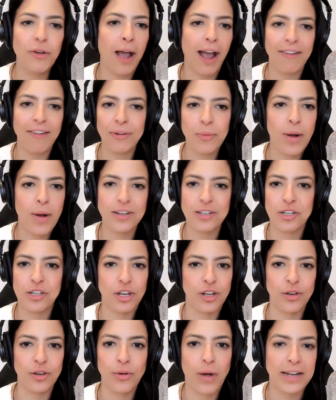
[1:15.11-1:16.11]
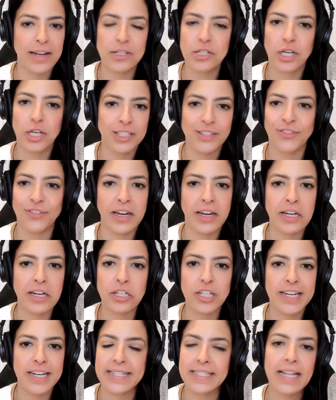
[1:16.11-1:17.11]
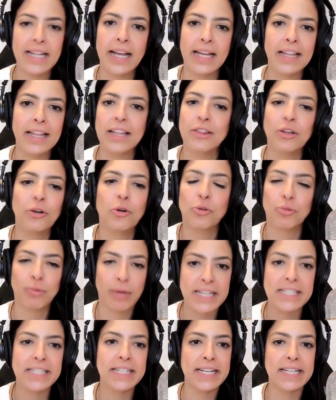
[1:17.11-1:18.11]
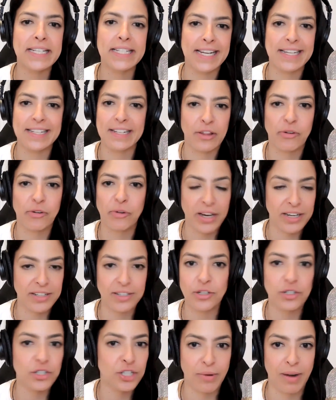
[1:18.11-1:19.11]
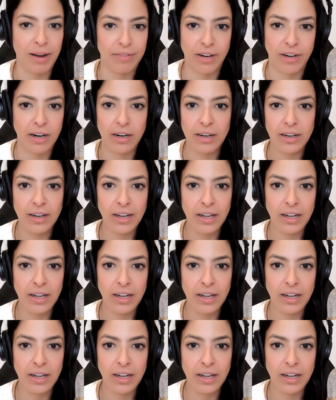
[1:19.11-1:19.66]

if you haven't watched you, I just finished. It's like the craziest season and the craziest show ever.